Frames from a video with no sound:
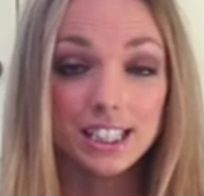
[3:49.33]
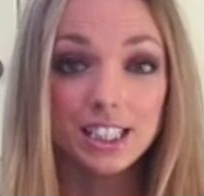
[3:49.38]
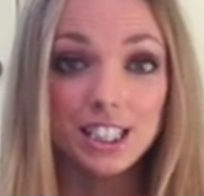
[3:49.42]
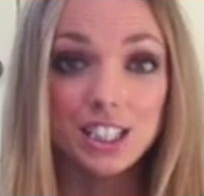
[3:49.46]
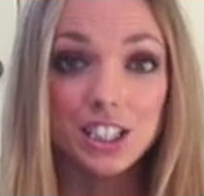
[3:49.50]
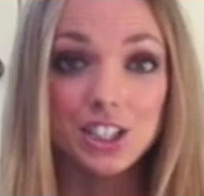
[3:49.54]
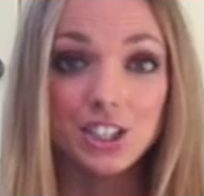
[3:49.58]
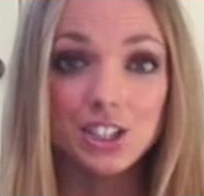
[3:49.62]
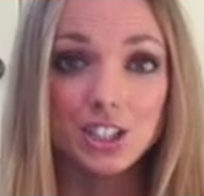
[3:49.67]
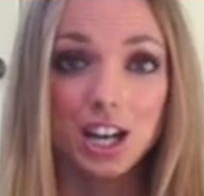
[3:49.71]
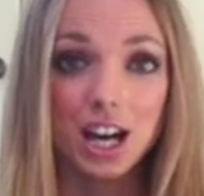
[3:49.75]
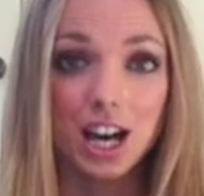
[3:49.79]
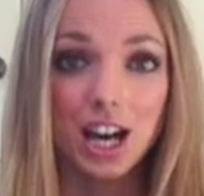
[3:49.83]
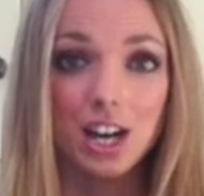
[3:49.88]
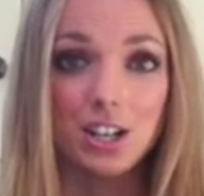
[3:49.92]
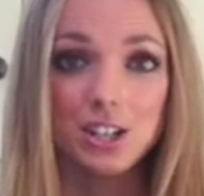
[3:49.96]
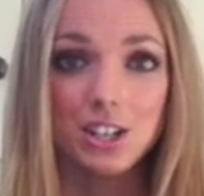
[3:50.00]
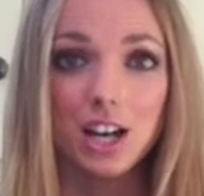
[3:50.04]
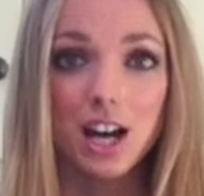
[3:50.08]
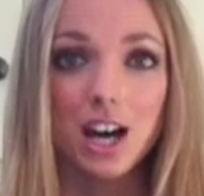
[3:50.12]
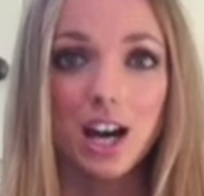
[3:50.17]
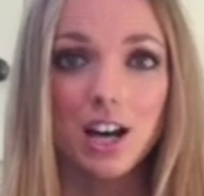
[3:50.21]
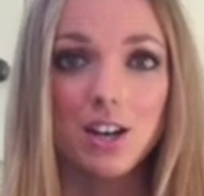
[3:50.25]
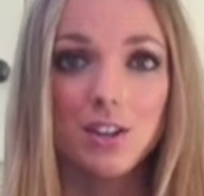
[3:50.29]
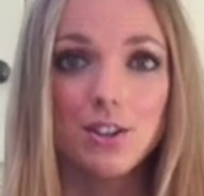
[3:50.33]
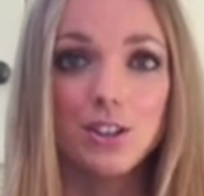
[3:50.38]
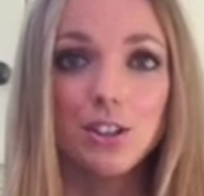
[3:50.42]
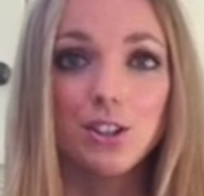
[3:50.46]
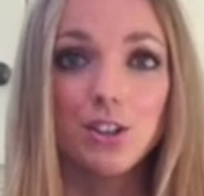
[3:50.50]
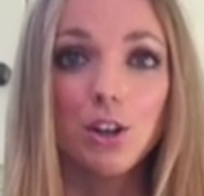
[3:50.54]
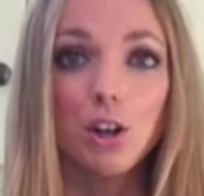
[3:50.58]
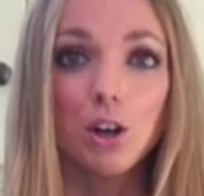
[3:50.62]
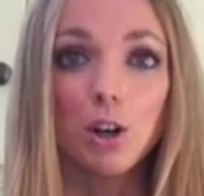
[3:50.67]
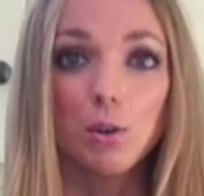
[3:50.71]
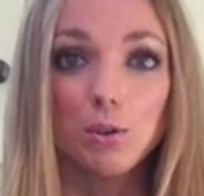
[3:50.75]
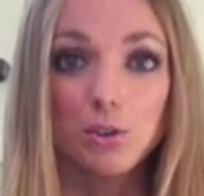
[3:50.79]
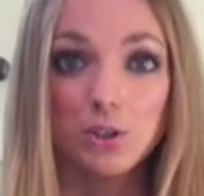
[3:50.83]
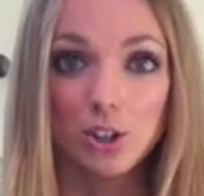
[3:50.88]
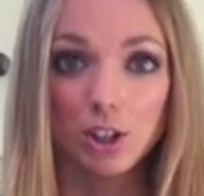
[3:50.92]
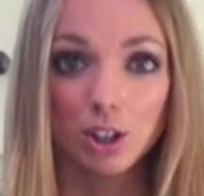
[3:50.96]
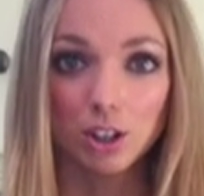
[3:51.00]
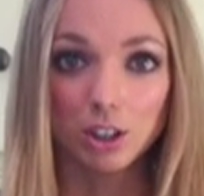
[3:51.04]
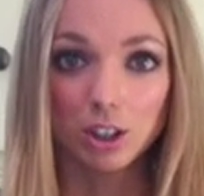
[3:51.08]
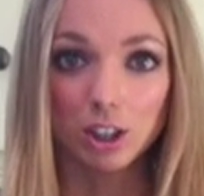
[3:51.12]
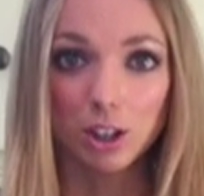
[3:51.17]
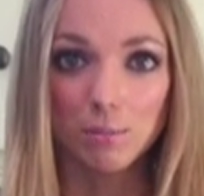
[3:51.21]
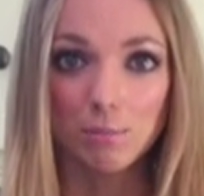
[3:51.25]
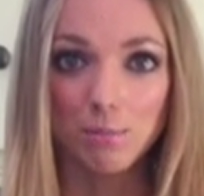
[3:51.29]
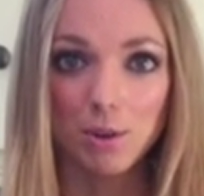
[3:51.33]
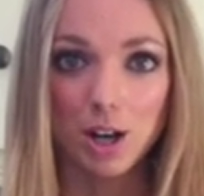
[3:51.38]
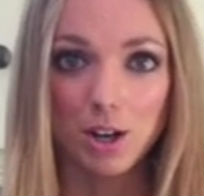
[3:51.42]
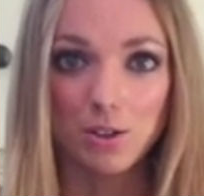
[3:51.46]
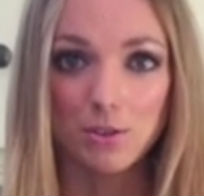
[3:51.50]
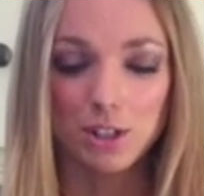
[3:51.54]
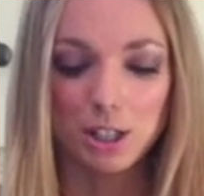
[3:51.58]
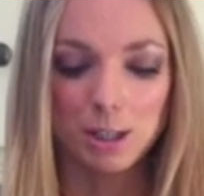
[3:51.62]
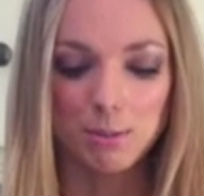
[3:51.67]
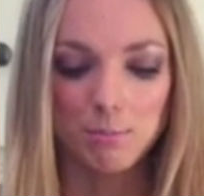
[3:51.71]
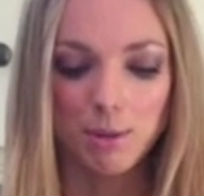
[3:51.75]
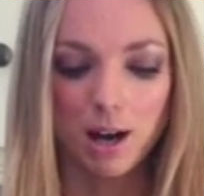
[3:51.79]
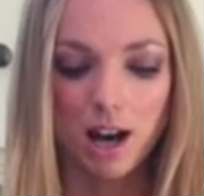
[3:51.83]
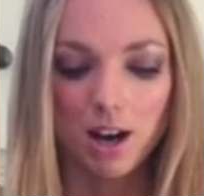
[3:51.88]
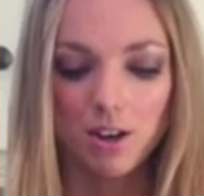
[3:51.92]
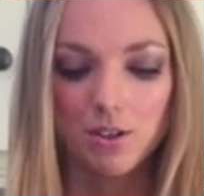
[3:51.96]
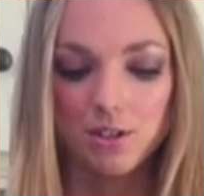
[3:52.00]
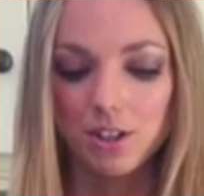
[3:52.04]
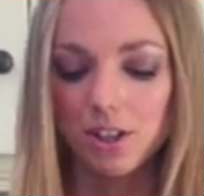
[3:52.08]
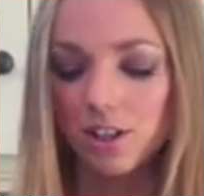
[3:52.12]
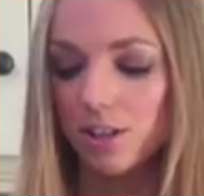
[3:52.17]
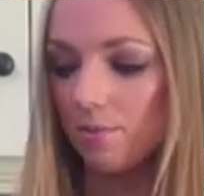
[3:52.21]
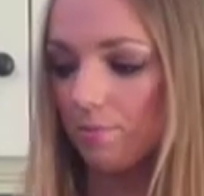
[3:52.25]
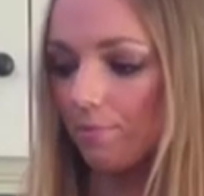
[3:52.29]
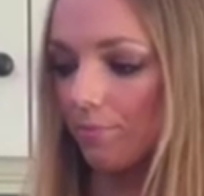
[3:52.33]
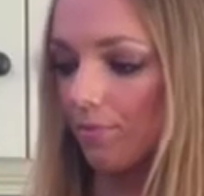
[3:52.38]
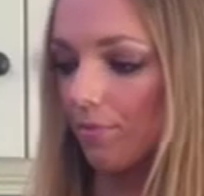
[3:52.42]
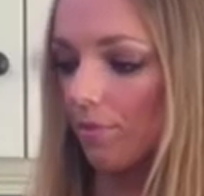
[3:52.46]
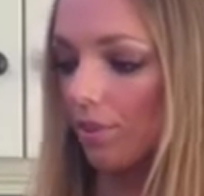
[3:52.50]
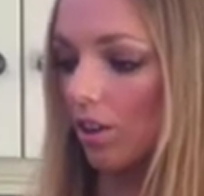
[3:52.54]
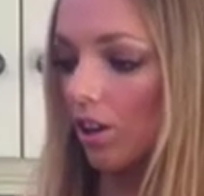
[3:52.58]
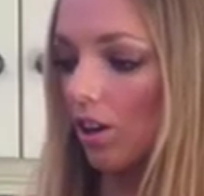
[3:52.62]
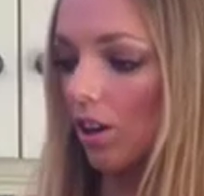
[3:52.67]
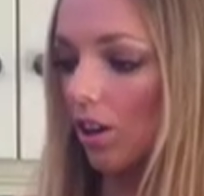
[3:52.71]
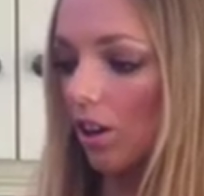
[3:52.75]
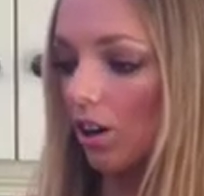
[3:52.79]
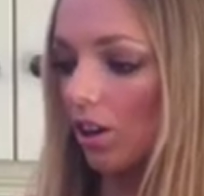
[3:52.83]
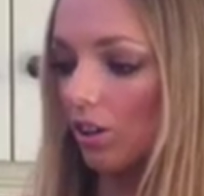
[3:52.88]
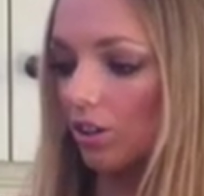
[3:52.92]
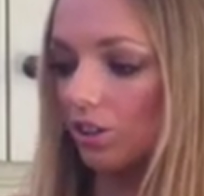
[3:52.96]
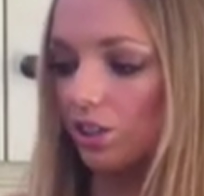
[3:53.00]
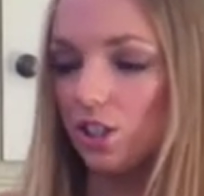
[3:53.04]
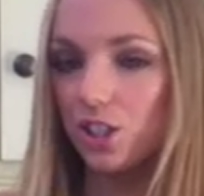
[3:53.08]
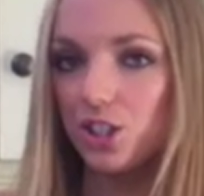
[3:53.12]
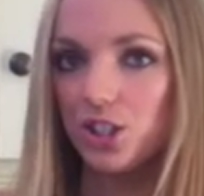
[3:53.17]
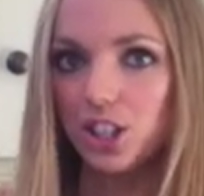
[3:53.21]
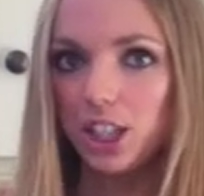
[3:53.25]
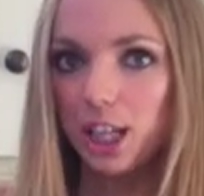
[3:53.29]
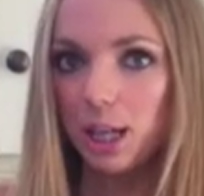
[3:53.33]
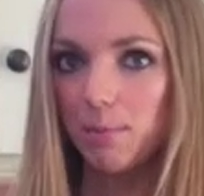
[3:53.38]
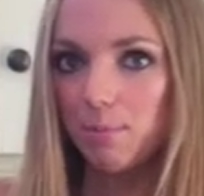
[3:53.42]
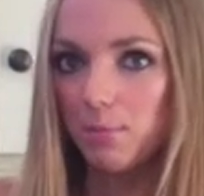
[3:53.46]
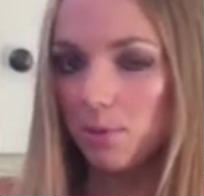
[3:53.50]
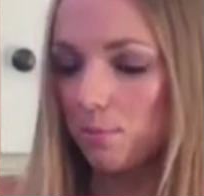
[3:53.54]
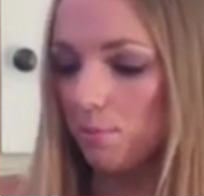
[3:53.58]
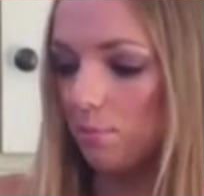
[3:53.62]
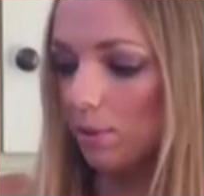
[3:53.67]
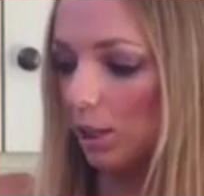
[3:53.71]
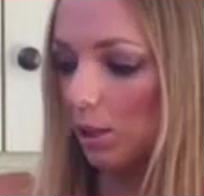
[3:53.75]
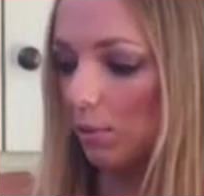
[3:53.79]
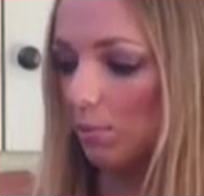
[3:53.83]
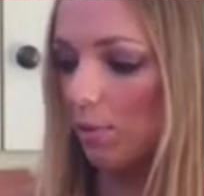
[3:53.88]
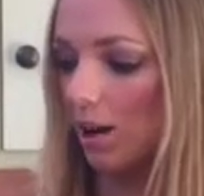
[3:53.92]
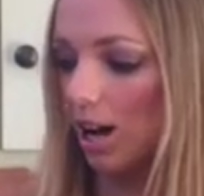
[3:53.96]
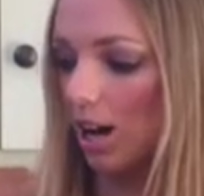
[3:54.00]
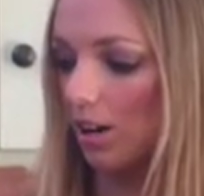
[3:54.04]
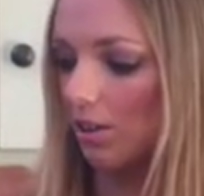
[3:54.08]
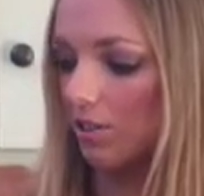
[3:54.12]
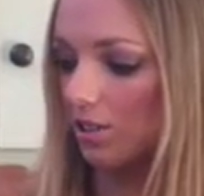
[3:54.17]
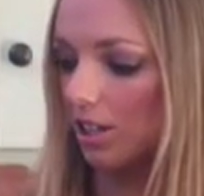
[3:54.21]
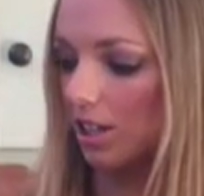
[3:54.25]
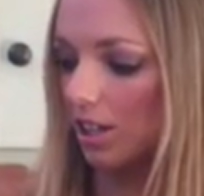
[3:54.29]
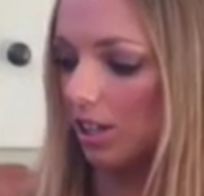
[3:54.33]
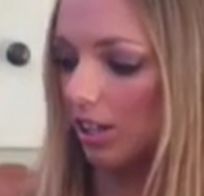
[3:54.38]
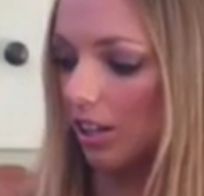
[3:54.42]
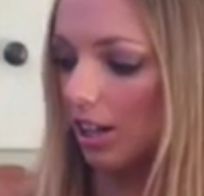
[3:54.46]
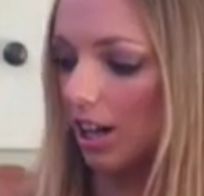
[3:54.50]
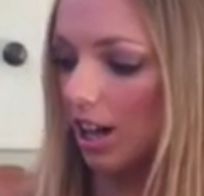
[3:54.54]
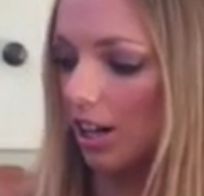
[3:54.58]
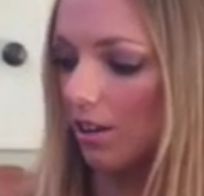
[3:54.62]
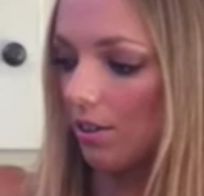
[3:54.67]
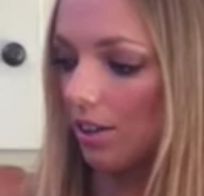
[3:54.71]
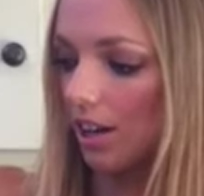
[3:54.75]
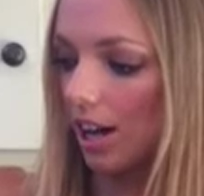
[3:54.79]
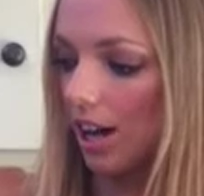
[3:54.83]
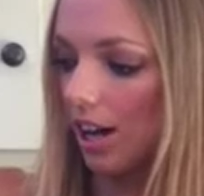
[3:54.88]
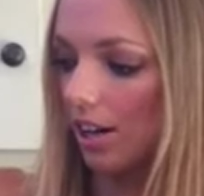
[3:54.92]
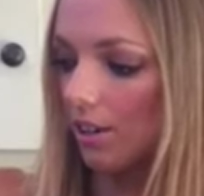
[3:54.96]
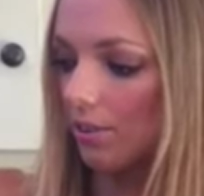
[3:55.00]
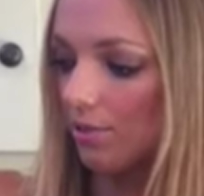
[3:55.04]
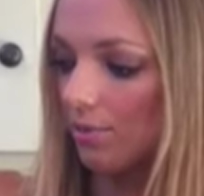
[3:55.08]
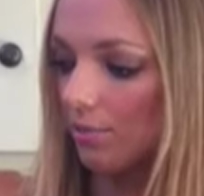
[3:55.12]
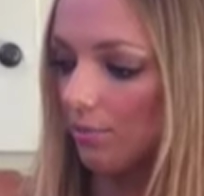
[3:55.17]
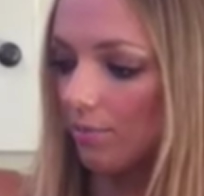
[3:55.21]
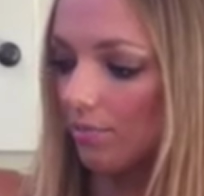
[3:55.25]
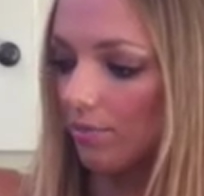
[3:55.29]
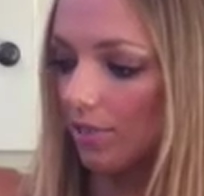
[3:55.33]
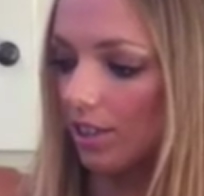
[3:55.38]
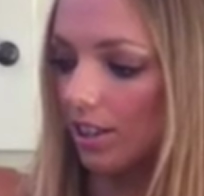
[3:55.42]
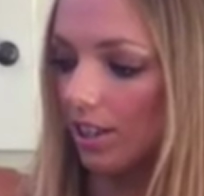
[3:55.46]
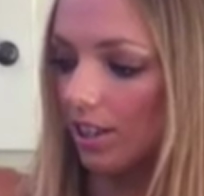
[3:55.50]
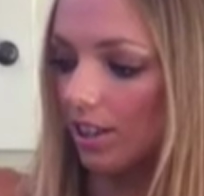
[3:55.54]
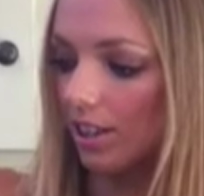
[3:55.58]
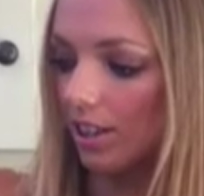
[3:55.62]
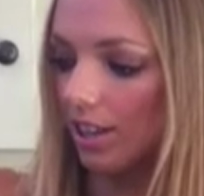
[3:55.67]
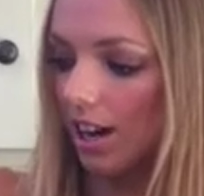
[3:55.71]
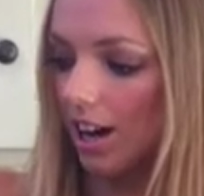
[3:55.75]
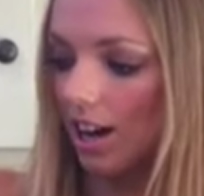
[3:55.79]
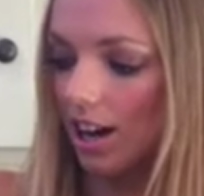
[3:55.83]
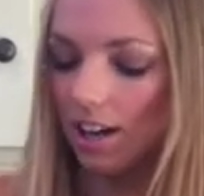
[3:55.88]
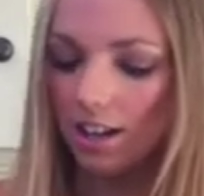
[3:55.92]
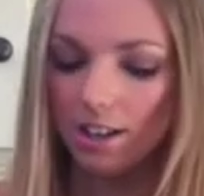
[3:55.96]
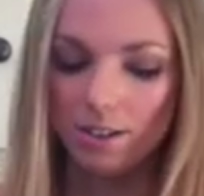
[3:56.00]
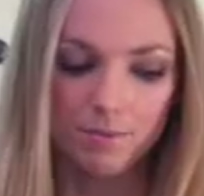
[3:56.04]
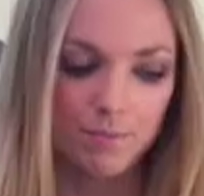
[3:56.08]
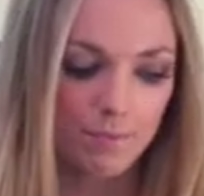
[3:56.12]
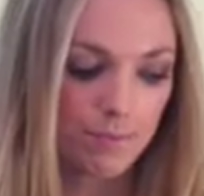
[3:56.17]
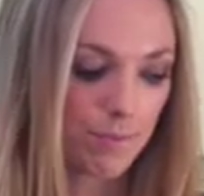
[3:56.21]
need to add either your chocolate protein powder or your skimmed milk powder and cocoa in there.